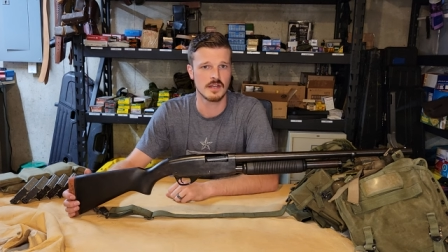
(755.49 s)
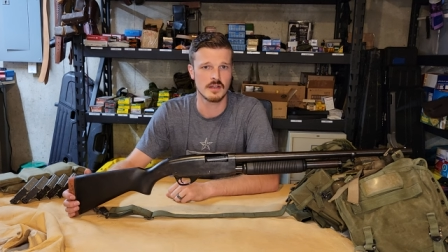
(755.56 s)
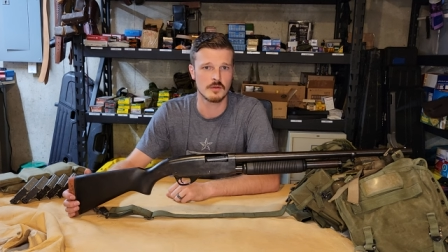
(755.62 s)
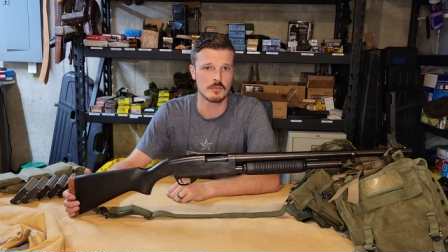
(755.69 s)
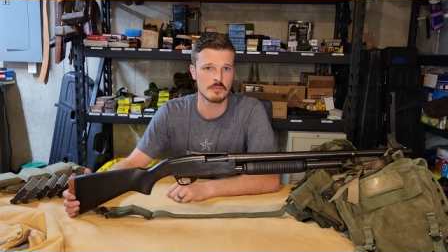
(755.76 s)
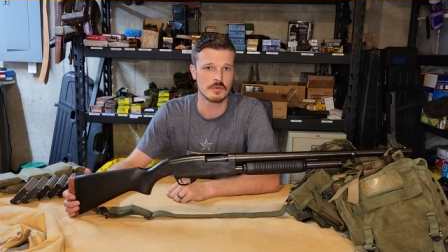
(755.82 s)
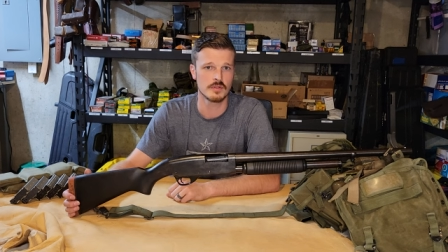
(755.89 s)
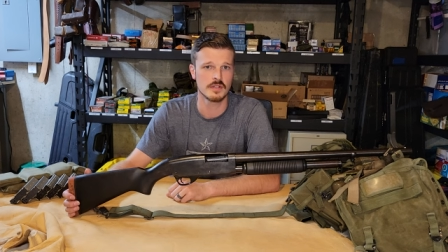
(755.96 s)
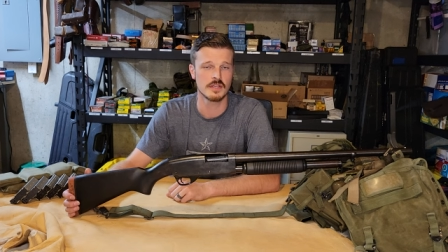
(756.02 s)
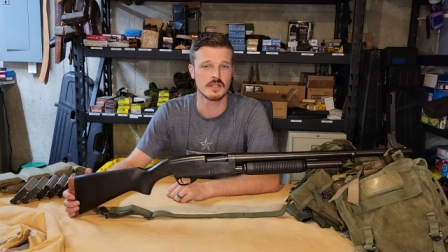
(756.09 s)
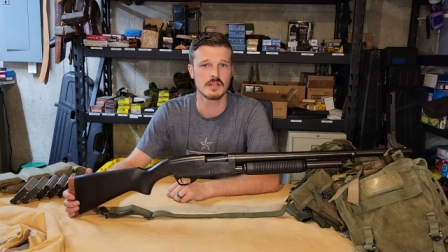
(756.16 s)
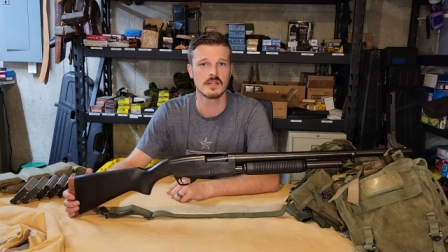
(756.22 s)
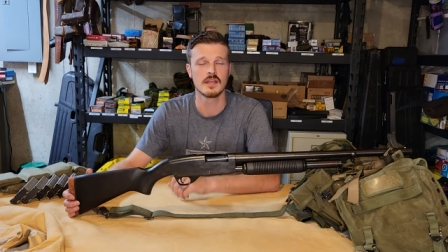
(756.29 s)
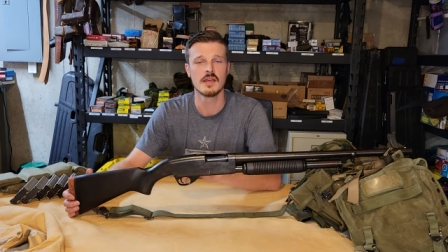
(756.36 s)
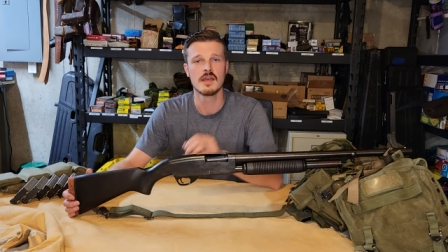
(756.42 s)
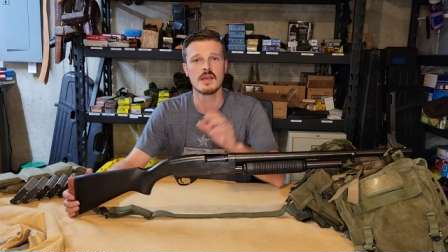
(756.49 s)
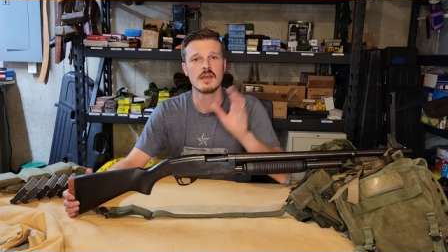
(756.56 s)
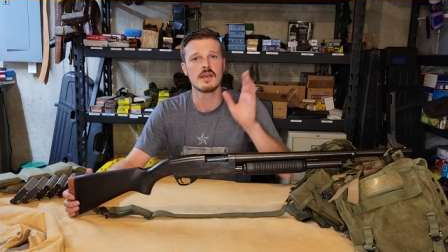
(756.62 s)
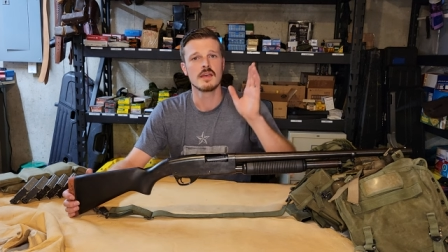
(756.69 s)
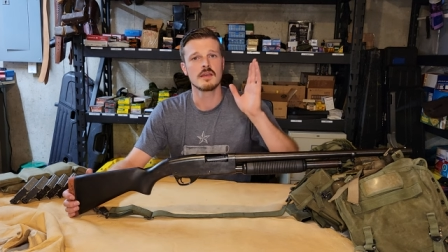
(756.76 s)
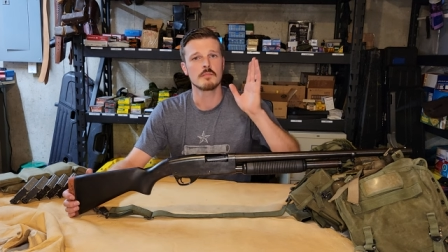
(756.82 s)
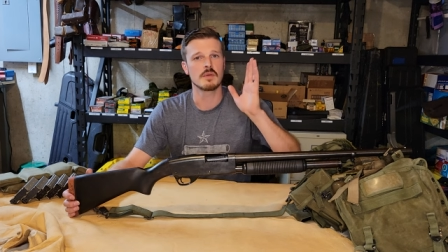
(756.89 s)
I'll put in
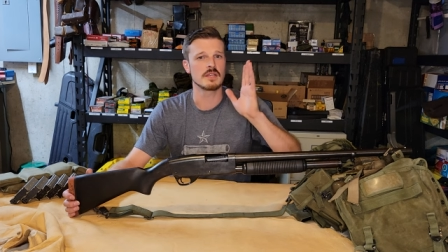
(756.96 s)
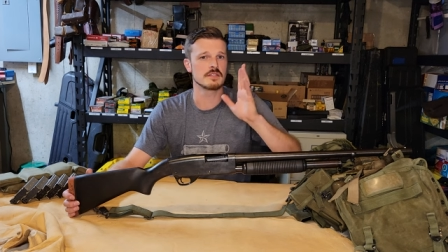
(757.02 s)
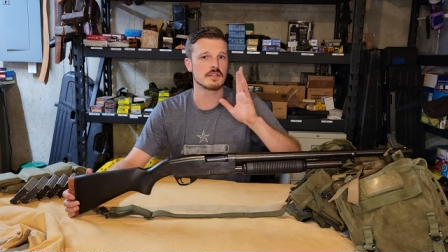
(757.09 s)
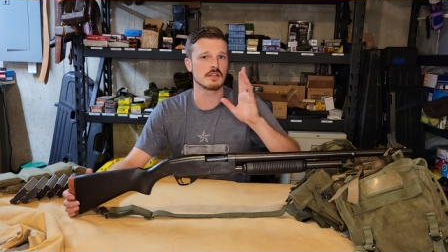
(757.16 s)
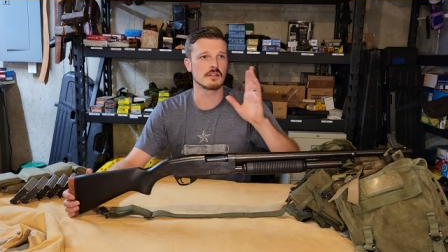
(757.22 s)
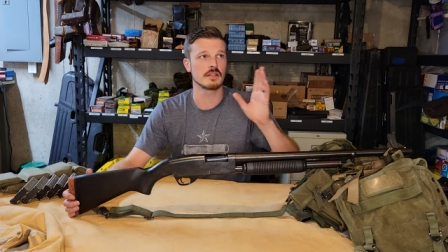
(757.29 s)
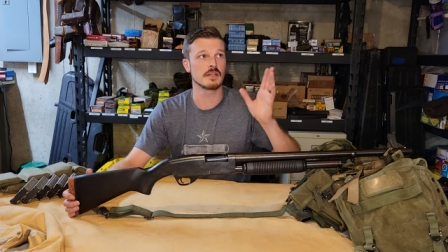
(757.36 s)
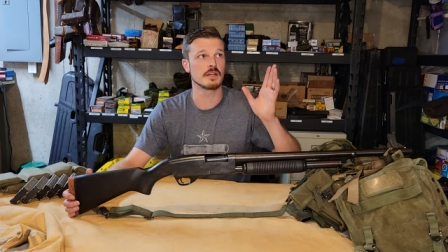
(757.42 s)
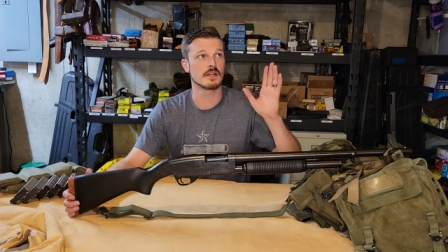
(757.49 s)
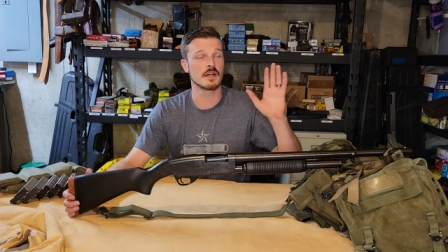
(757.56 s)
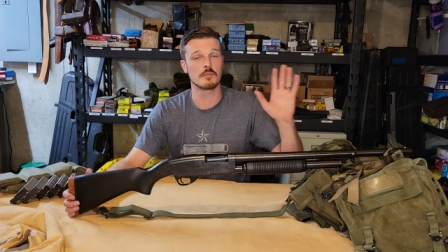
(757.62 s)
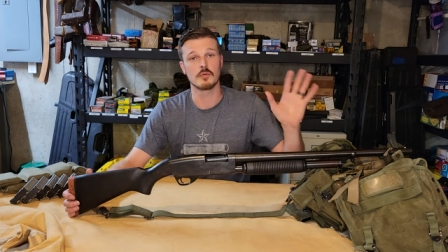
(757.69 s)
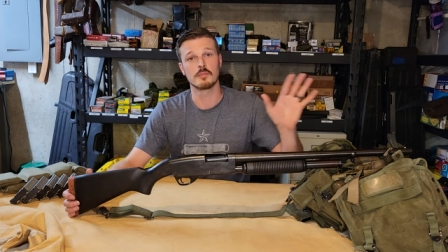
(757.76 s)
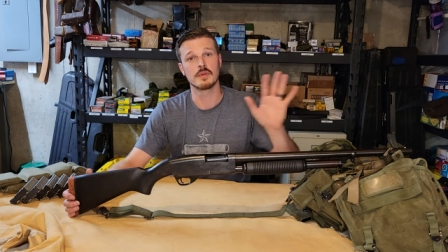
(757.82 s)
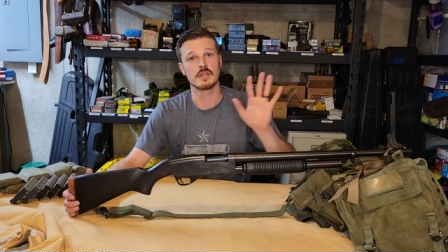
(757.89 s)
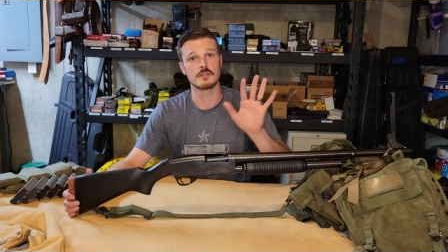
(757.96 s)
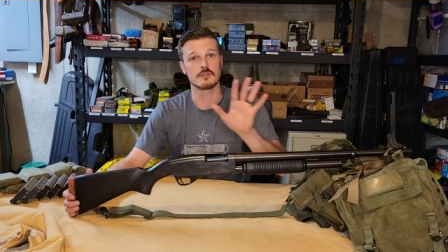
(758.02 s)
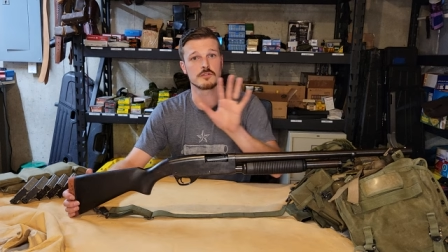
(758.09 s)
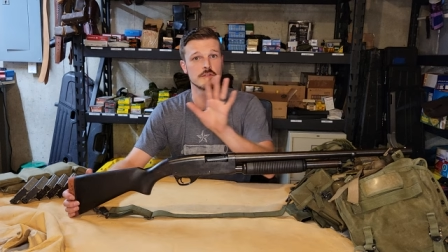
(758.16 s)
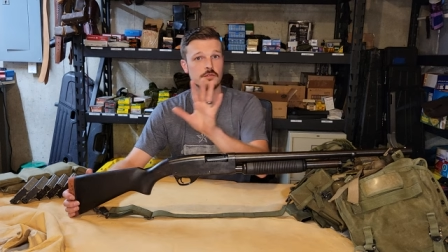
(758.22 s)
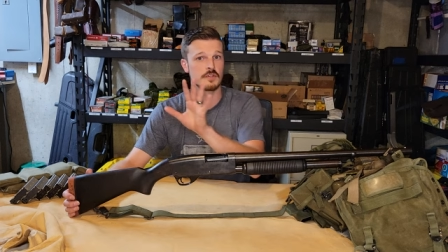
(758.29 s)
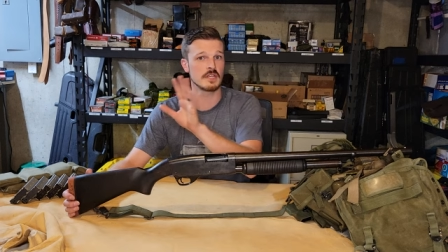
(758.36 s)
basically a couple
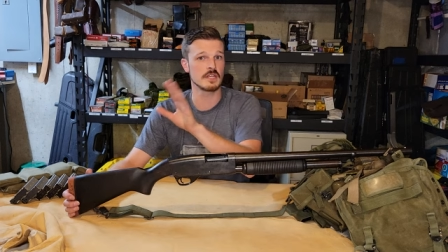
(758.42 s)
pictures of